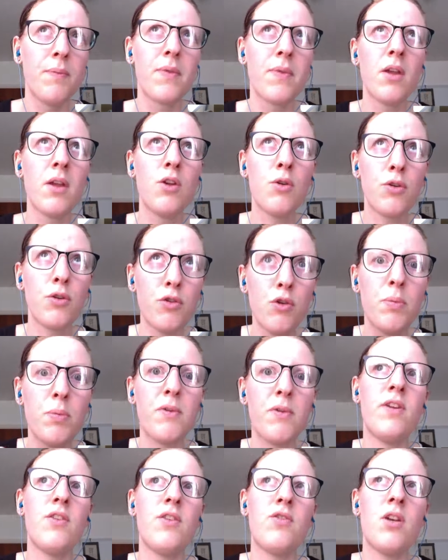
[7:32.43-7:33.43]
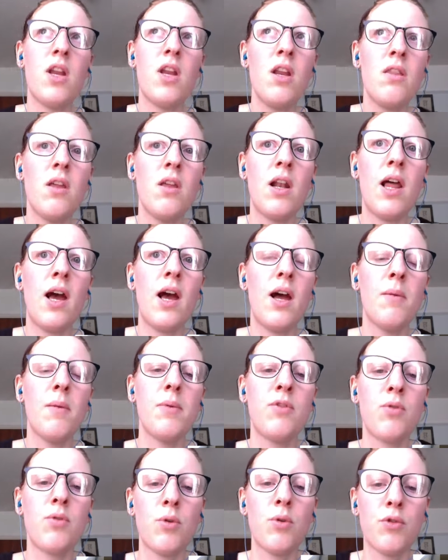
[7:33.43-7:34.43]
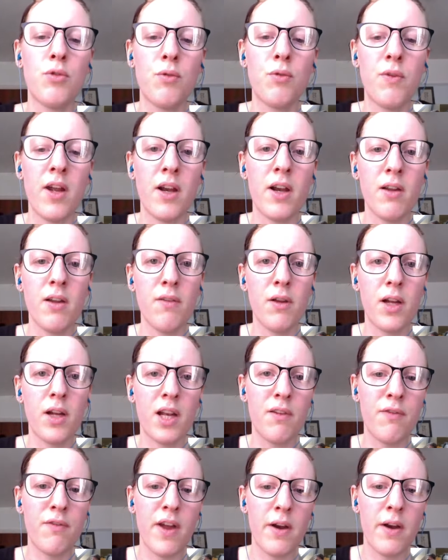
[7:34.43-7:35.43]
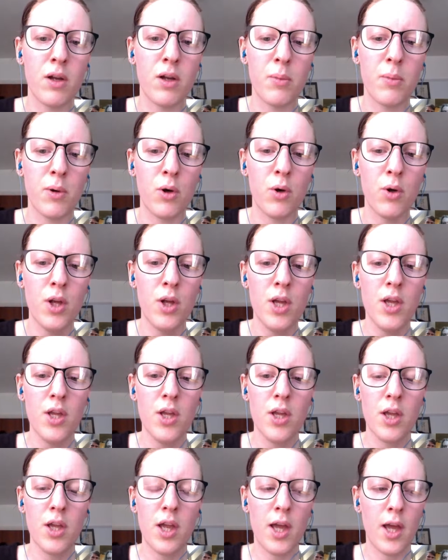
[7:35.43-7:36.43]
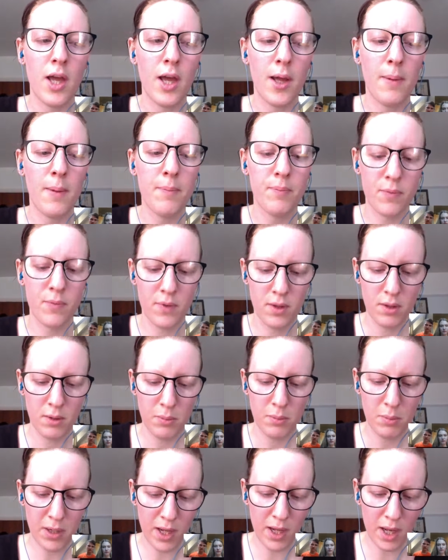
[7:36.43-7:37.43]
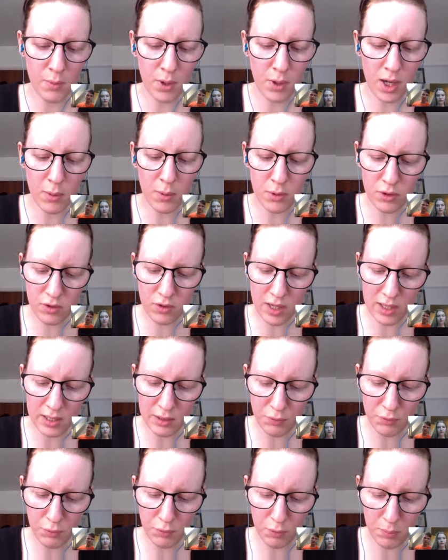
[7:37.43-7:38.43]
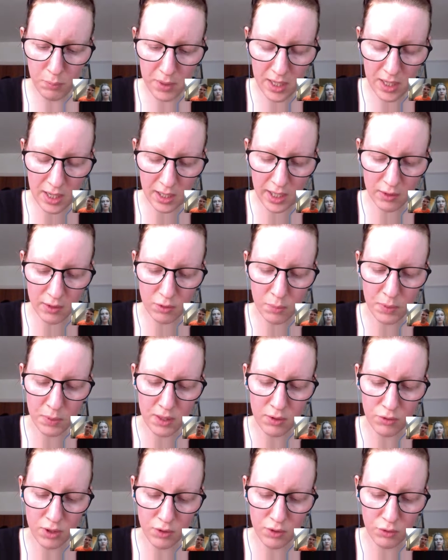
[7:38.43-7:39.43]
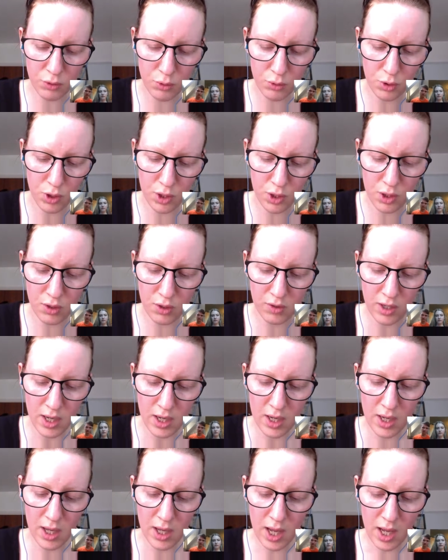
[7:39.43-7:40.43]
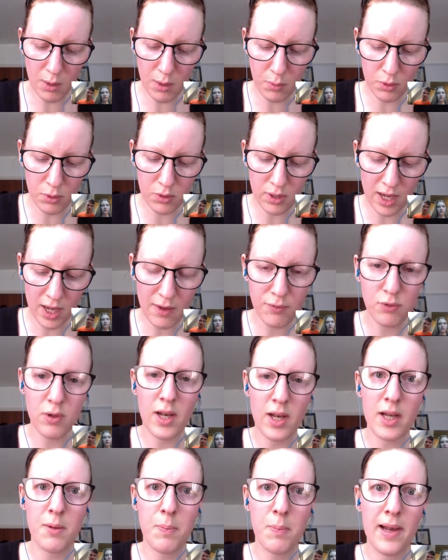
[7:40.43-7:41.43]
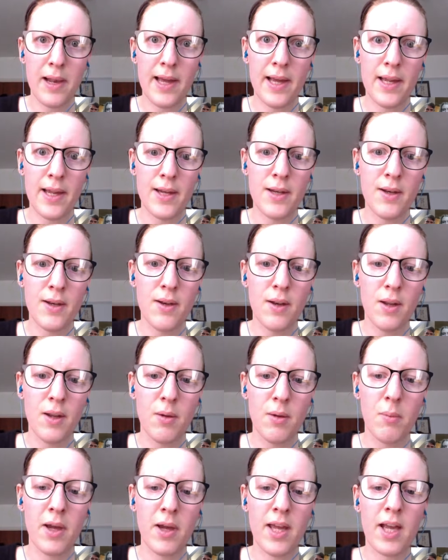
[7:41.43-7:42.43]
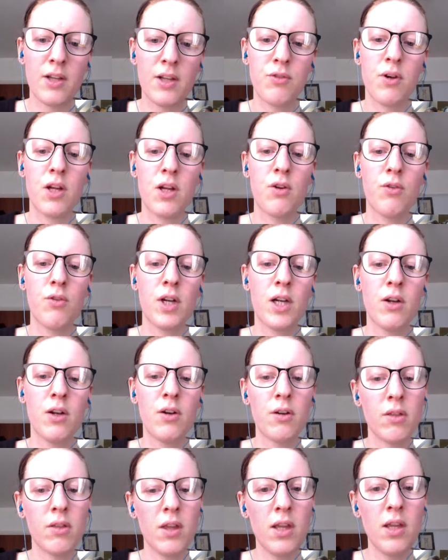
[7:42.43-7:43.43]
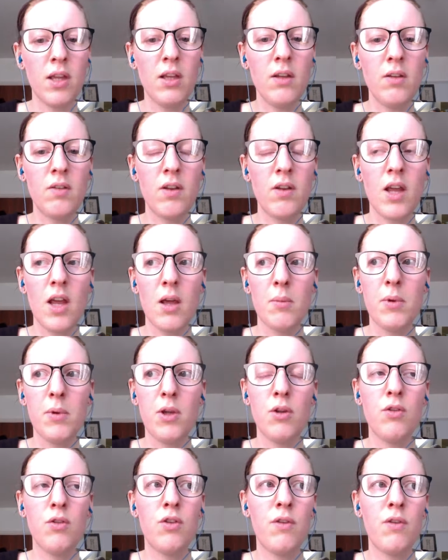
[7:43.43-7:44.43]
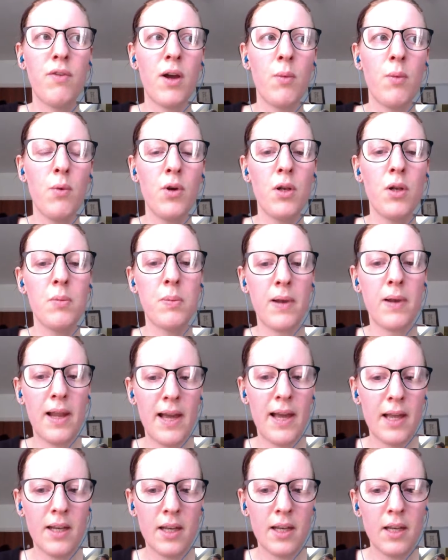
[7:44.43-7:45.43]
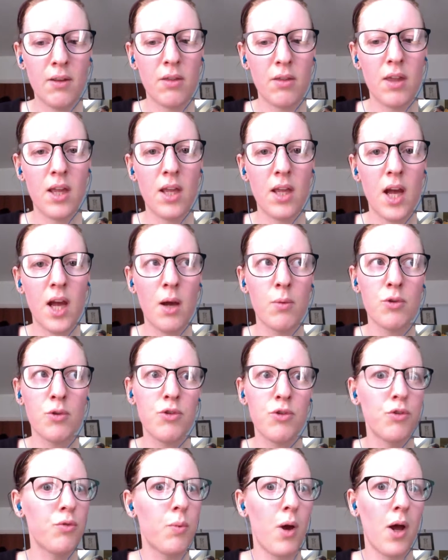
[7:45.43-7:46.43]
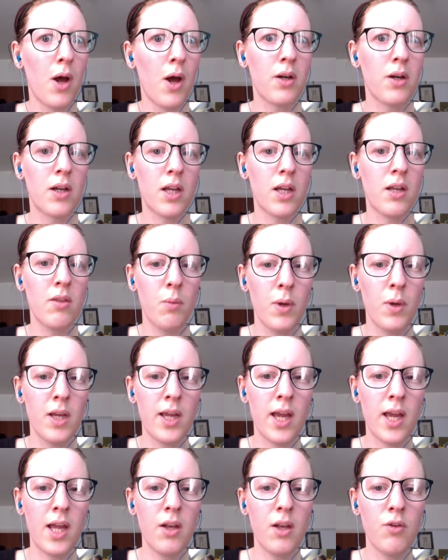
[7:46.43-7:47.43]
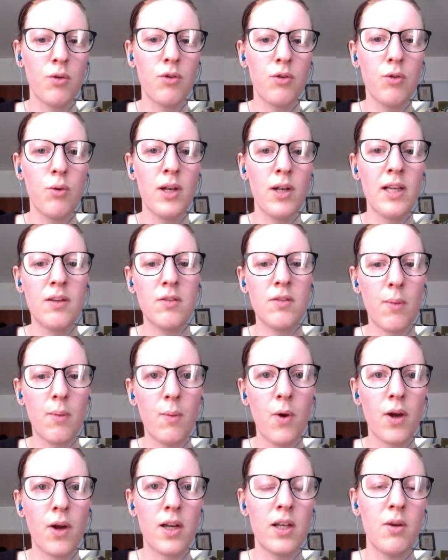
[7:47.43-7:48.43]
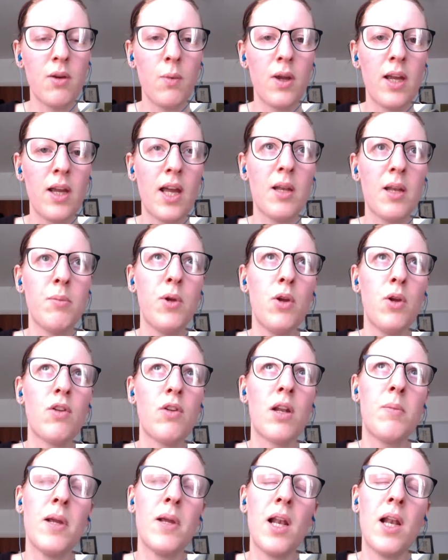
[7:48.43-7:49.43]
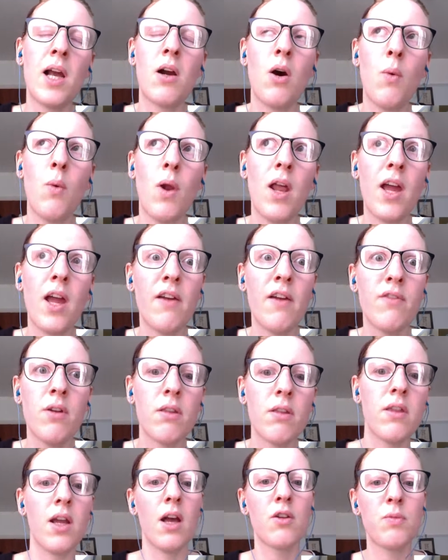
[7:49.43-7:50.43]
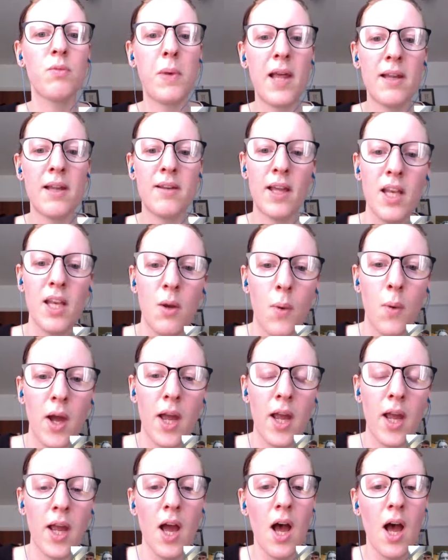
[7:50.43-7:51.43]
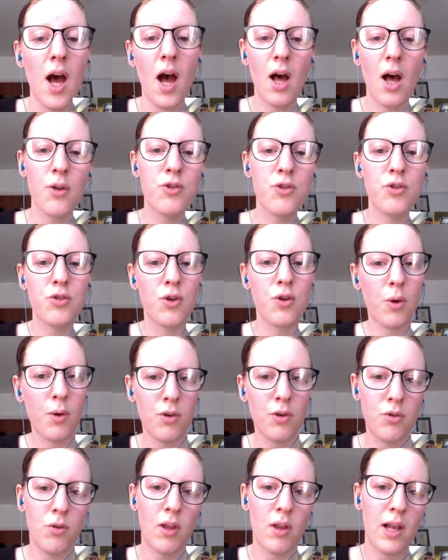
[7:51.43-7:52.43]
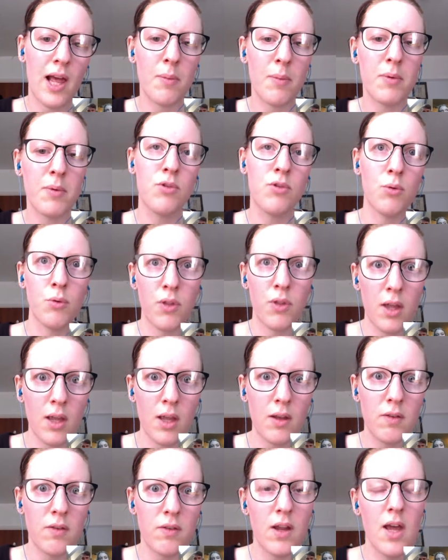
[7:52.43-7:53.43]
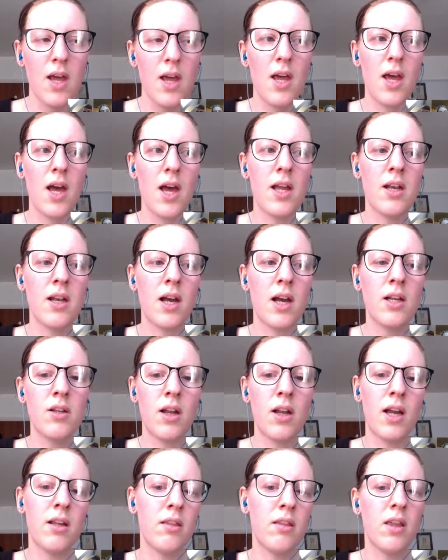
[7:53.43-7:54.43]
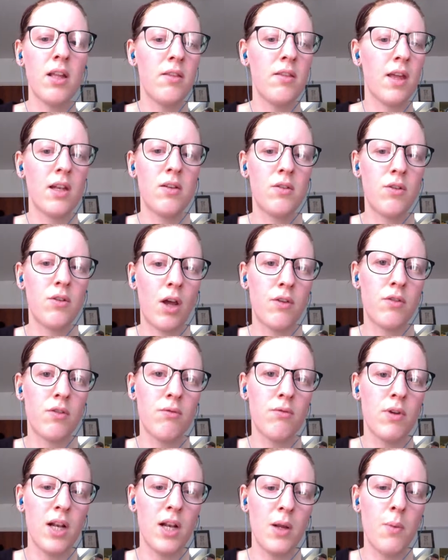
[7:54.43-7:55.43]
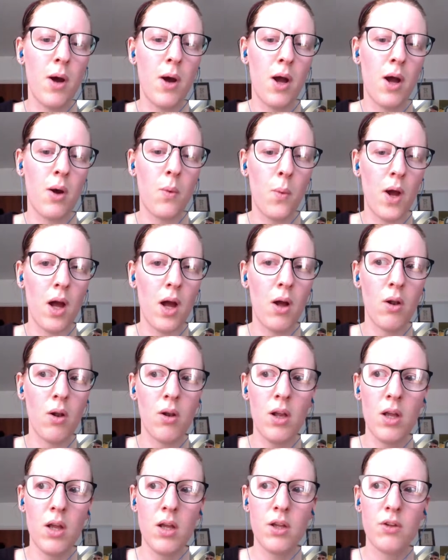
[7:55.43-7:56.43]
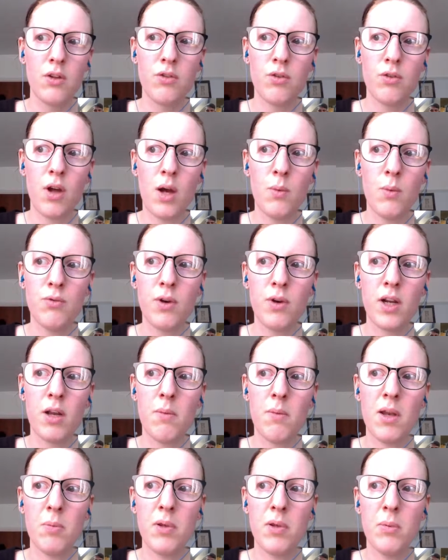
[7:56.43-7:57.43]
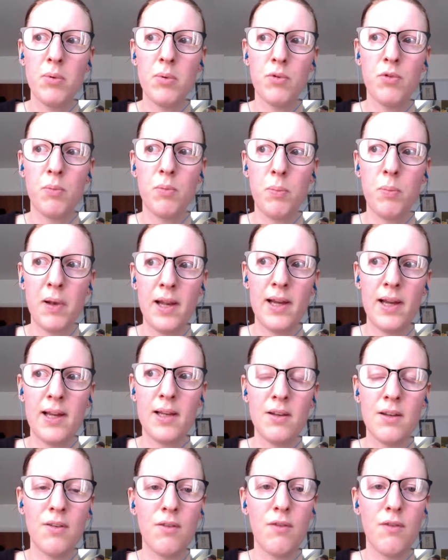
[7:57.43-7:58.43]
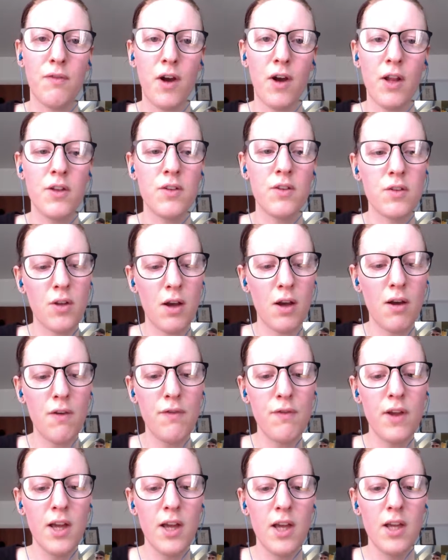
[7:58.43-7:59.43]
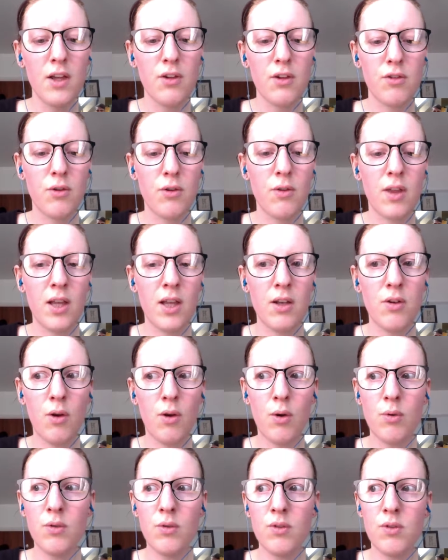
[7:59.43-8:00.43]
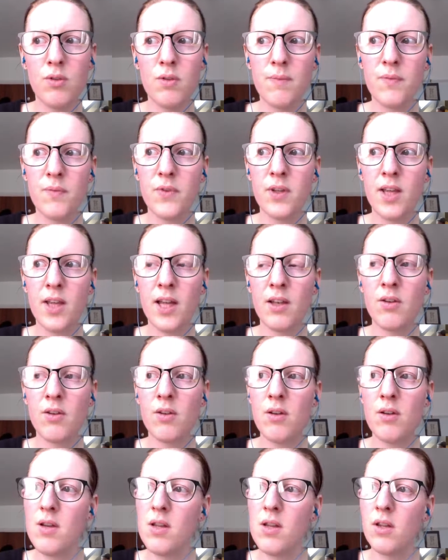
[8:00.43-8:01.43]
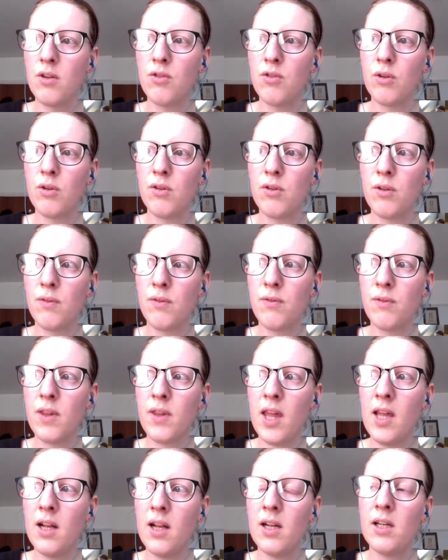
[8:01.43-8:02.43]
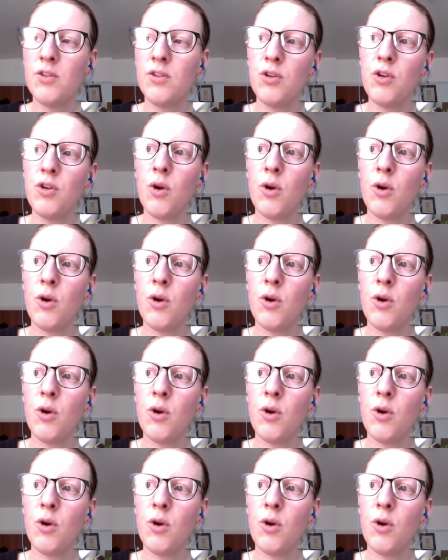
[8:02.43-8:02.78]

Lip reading: your supervision in the lab is also very kind of variable. But I would say, at least for me, like as a PhD student, I would have to like plan my extracurricular things, because if I wouldn't plan anything, I would just work in the weekend or do at least some work in the weekend, because I'd be like, oh, well, I have nothing else planned anyway. I'll just go into the lab and do this. And I think that doesn't really work well. So I would recommend people to plan fun stuff so they don't get sort of the inkling to go